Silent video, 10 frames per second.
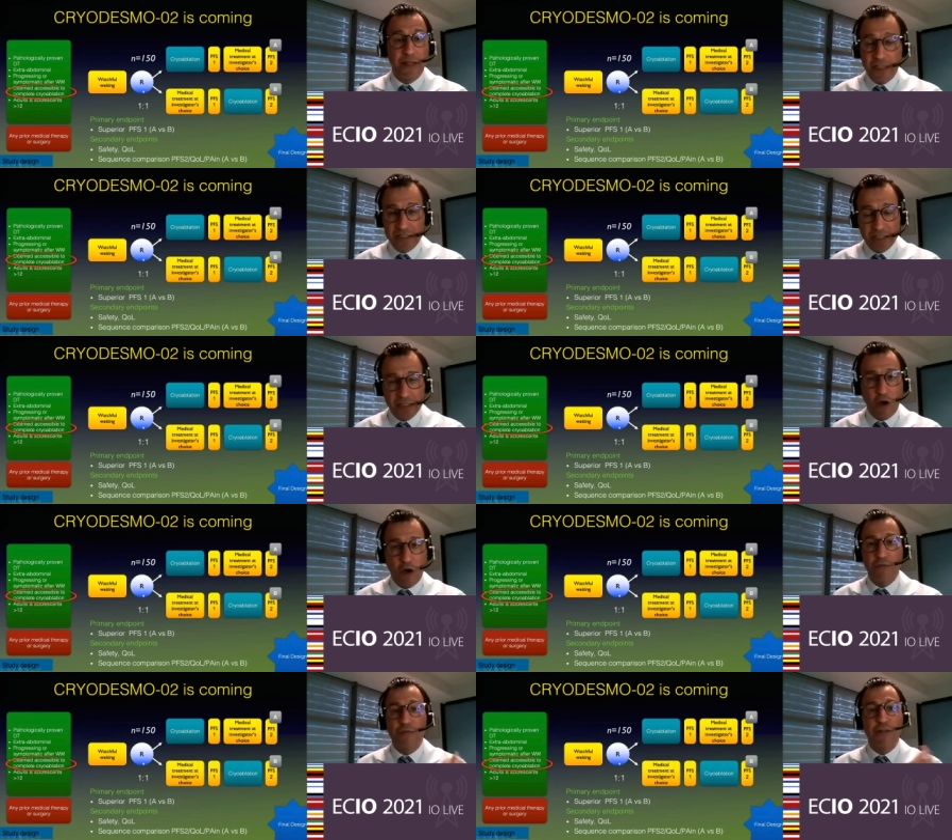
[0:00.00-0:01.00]
This is how
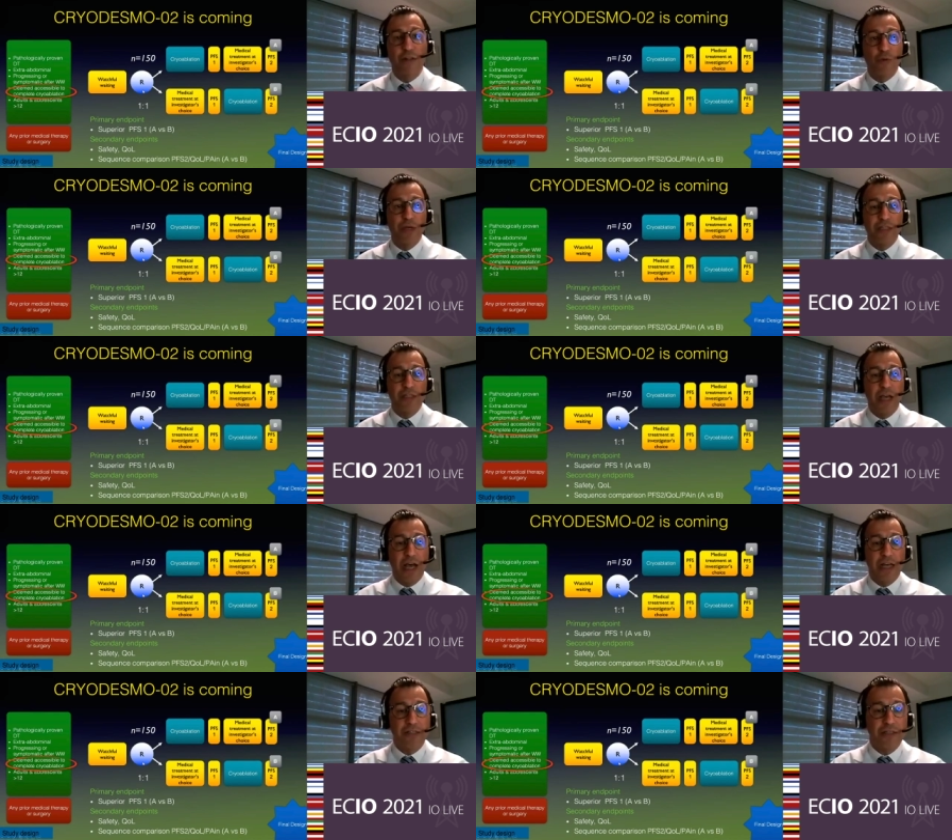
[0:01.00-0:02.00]
we will do it.
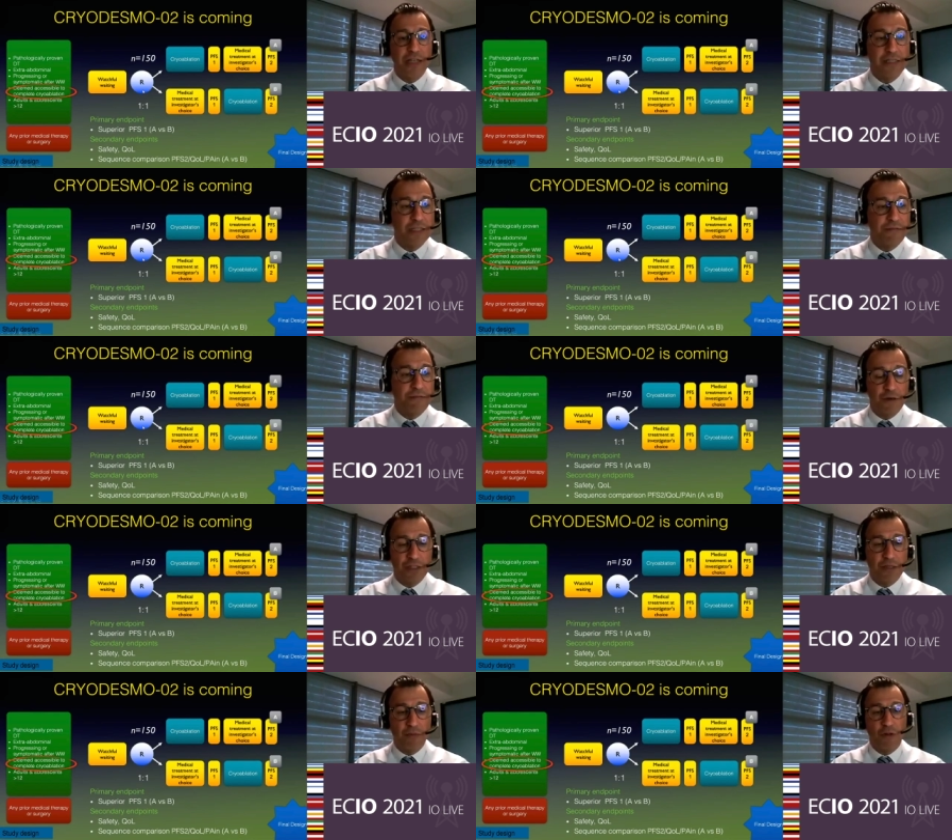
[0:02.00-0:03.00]
As you can see,
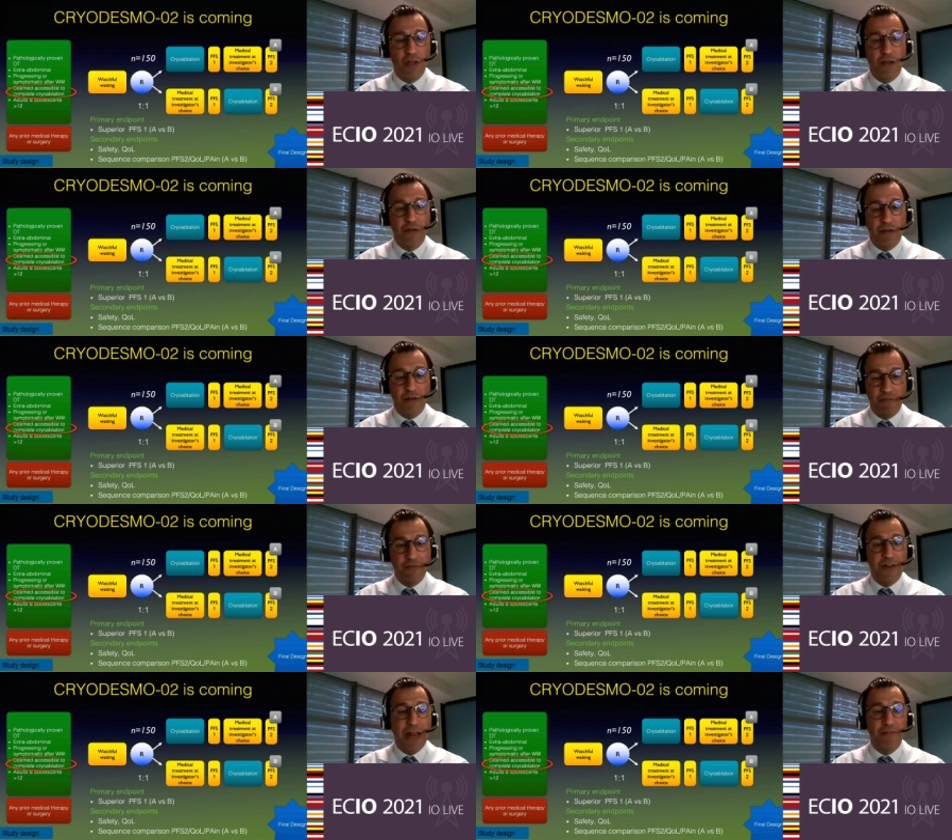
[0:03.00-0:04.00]
first of all, we
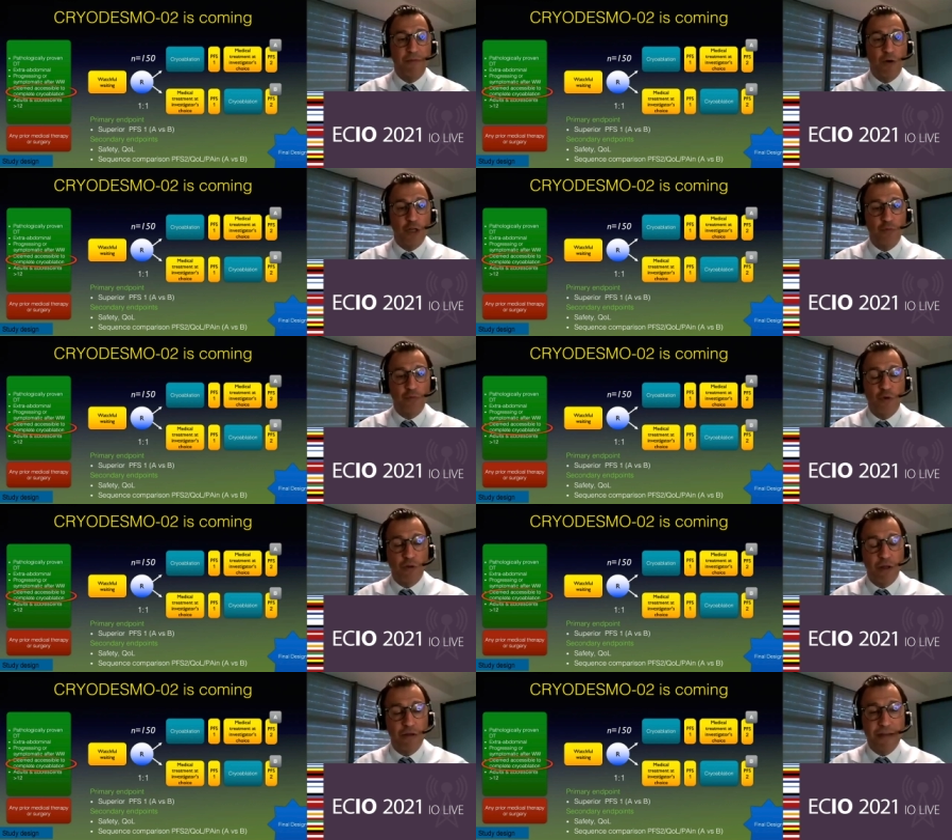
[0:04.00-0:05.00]
will have a watchful
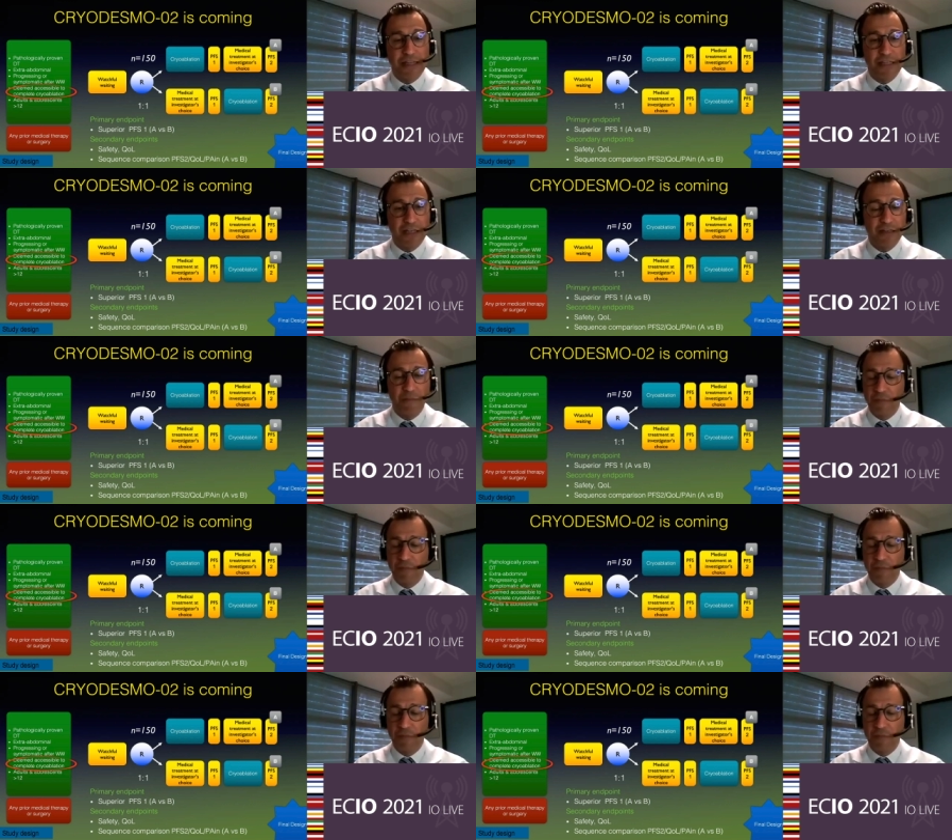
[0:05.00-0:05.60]
waiting.